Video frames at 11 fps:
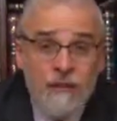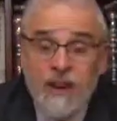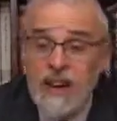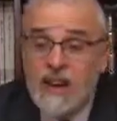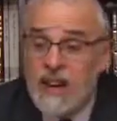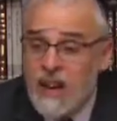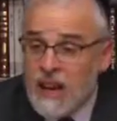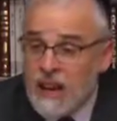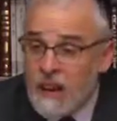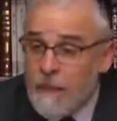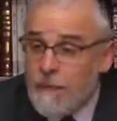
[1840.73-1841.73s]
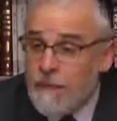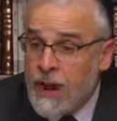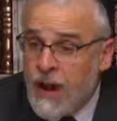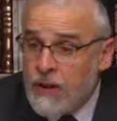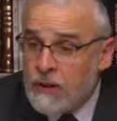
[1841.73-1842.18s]
vani
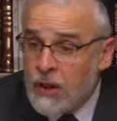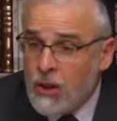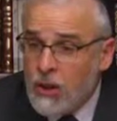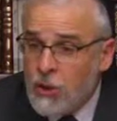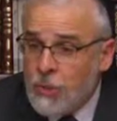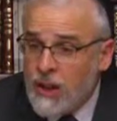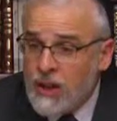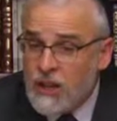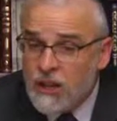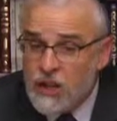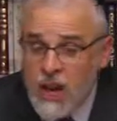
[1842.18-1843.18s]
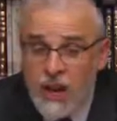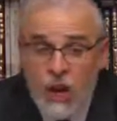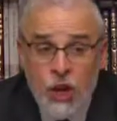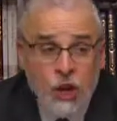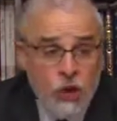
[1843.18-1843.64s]
va'ata uben
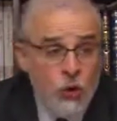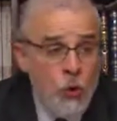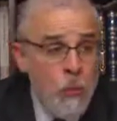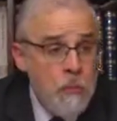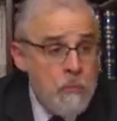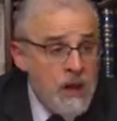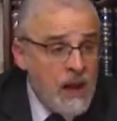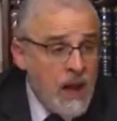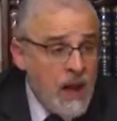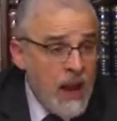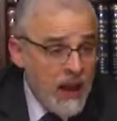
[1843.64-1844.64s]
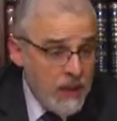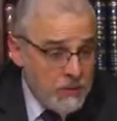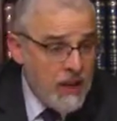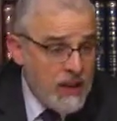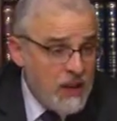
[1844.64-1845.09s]
Yishai, you, me,
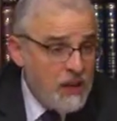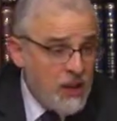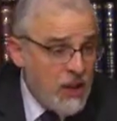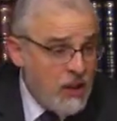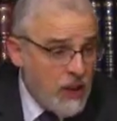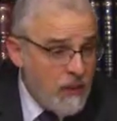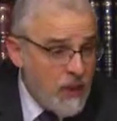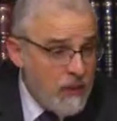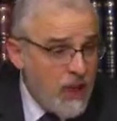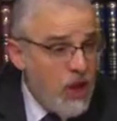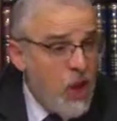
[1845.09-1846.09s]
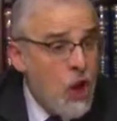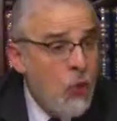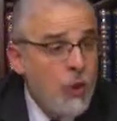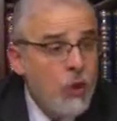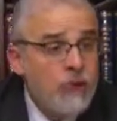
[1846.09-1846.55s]
and Ben Yishai and David HaMelech
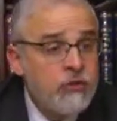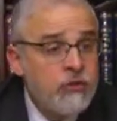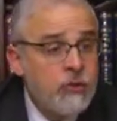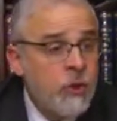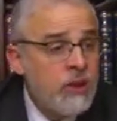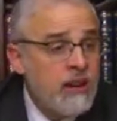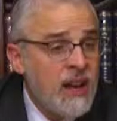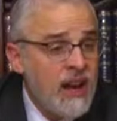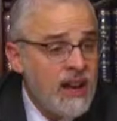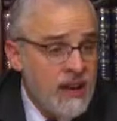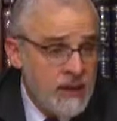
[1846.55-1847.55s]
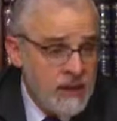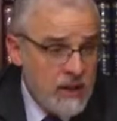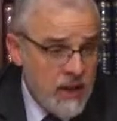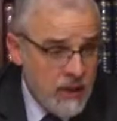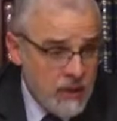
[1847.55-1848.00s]
will stroll in Gan Eden
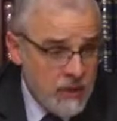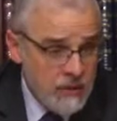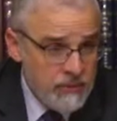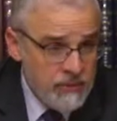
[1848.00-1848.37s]
together.